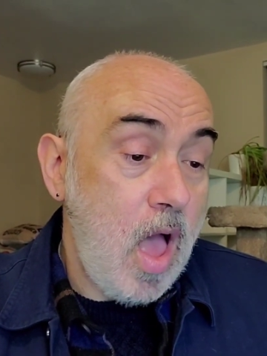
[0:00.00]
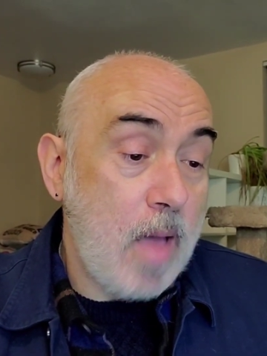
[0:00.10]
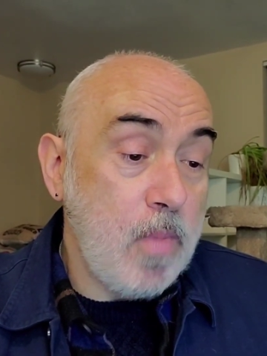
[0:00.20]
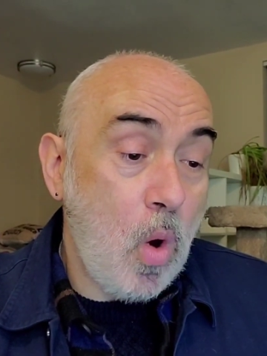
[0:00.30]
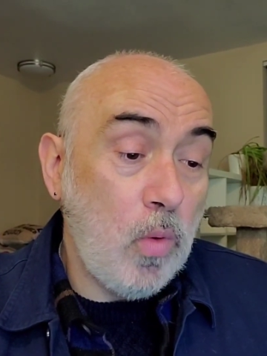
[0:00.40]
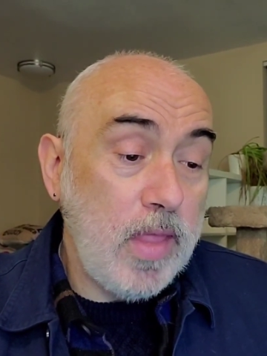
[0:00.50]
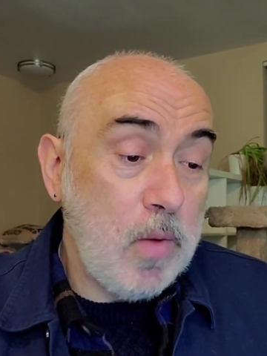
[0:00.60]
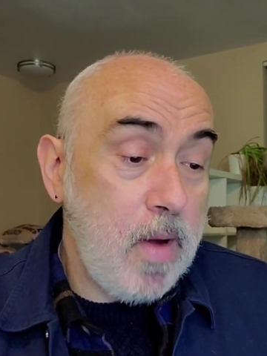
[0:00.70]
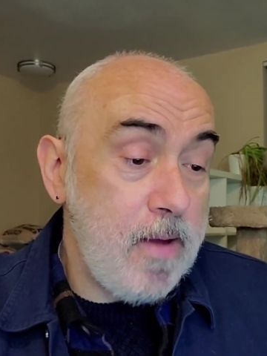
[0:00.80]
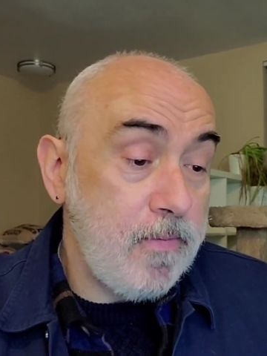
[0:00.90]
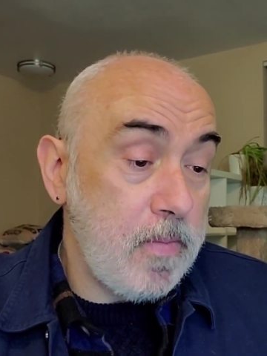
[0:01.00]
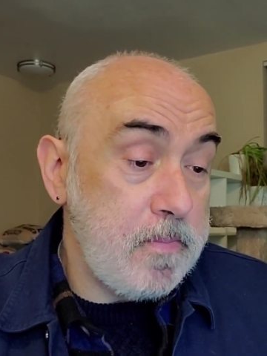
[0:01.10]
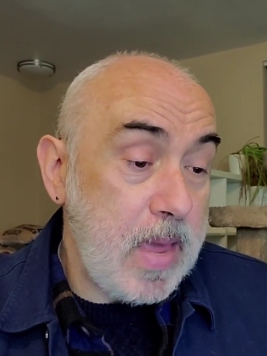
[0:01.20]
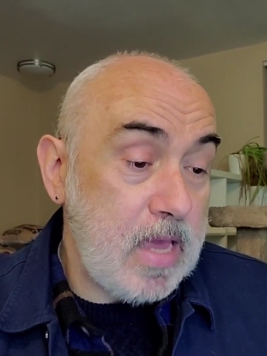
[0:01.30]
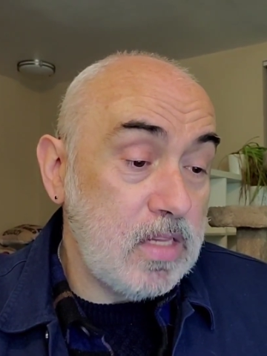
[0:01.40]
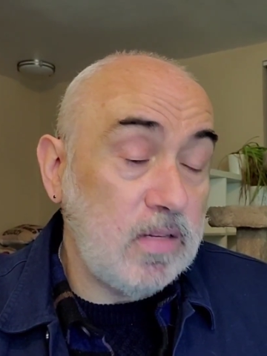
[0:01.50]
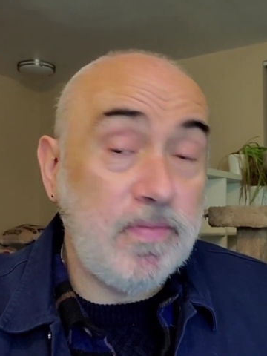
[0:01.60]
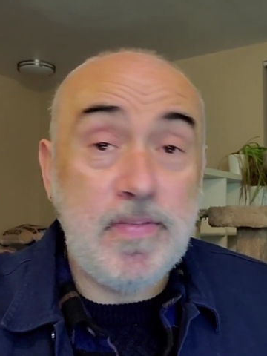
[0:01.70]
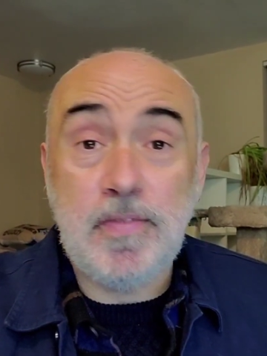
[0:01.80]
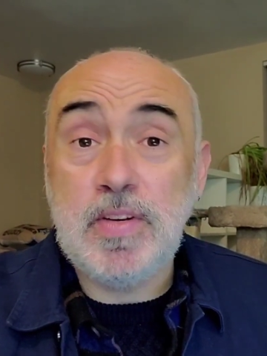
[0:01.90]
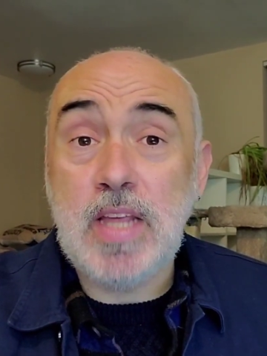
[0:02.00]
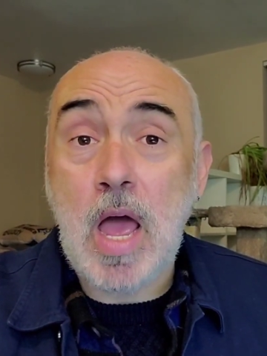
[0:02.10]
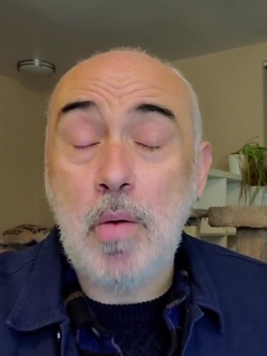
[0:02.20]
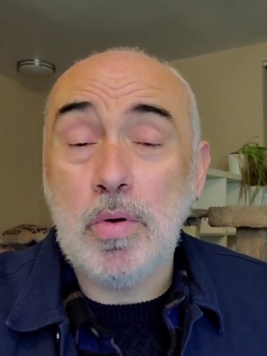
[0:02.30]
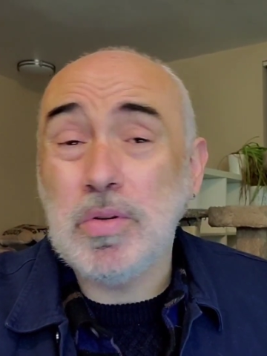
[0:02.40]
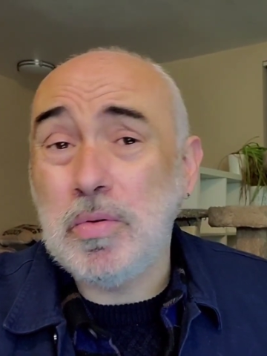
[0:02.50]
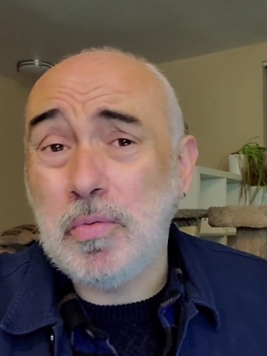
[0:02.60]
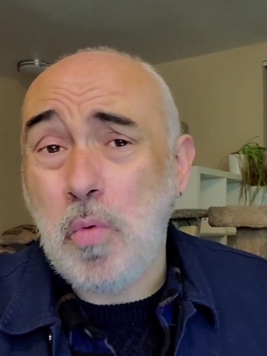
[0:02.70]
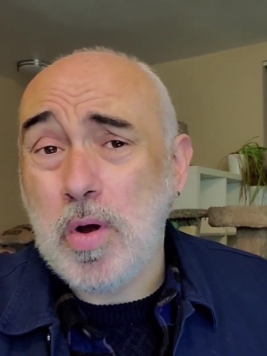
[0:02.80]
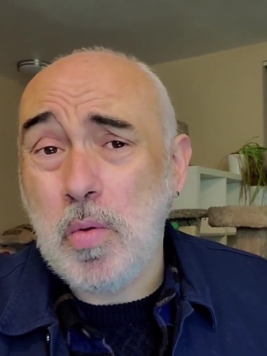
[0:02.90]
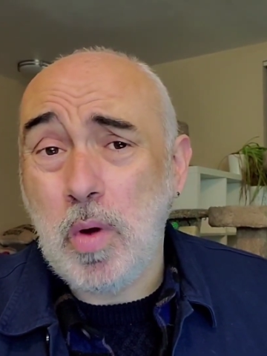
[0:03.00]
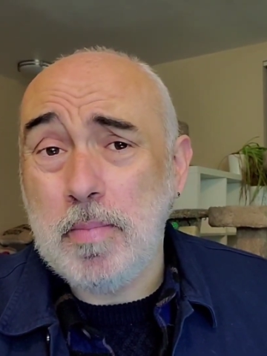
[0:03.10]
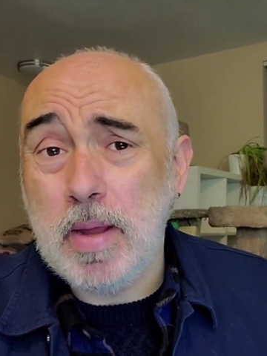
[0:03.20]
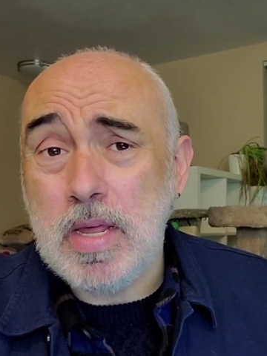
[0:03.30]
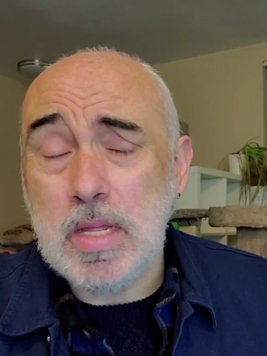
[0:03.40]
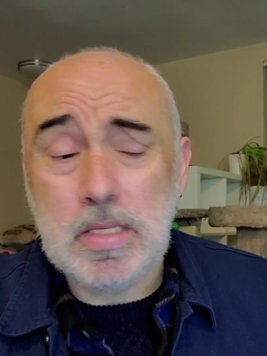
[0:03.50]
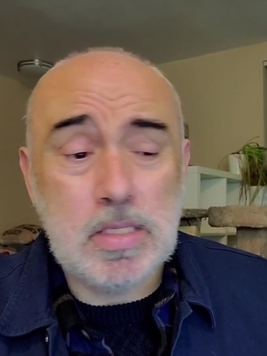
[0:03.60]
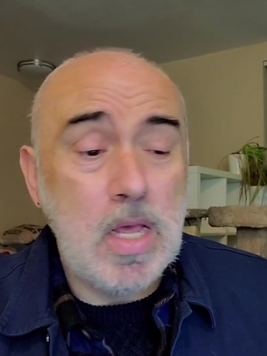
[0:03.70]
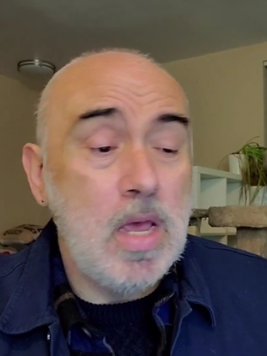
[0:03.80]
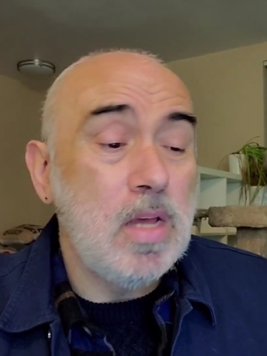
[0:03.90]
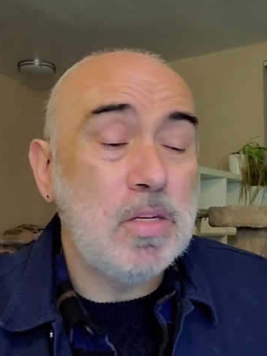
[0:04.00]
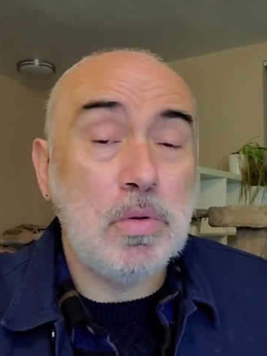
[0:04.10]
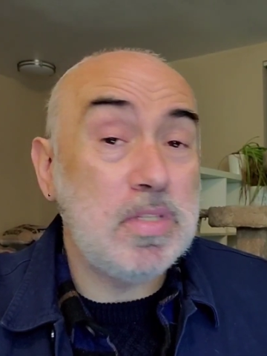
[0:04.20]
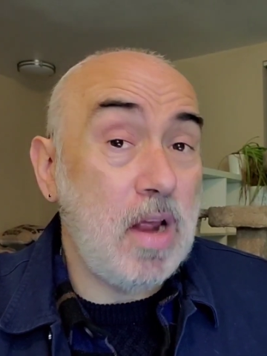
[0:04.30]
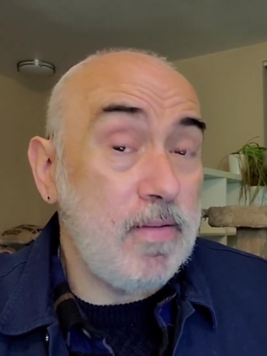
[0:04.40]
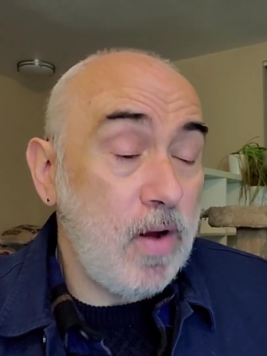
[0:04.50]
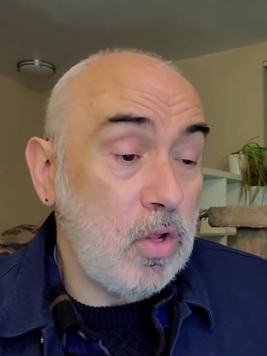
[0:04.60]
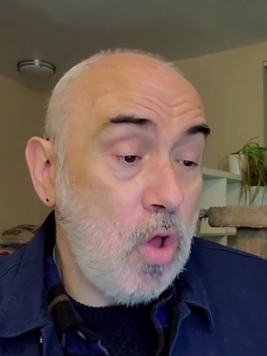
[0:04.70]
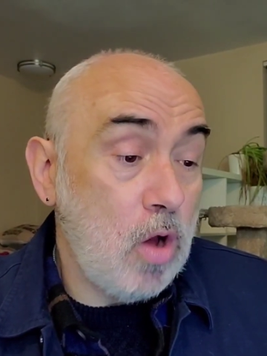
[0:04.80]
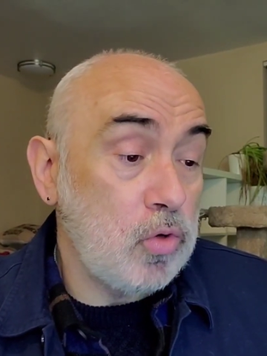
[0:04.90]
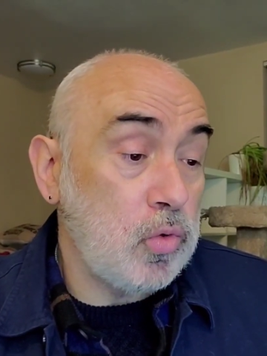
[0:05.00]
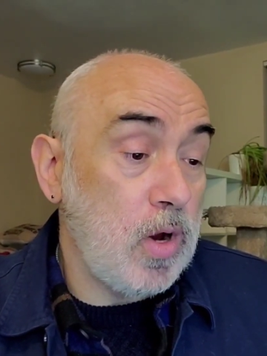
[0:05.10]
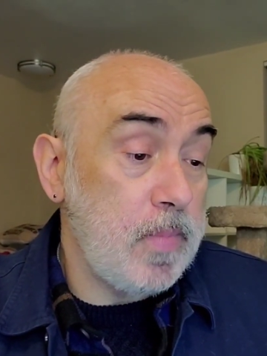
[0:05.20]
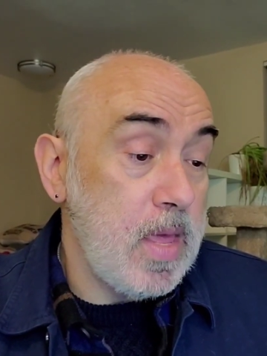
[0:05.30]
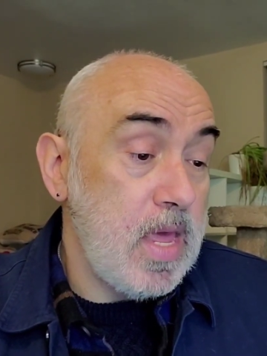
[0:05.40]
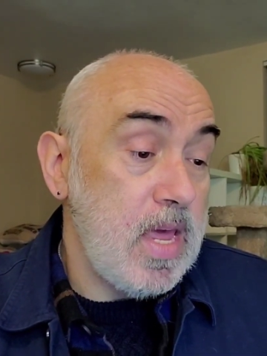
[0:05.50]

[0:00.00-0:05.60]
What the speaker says: I'm only away from base 50 hours and 41 minutes, so it's not a very long trip.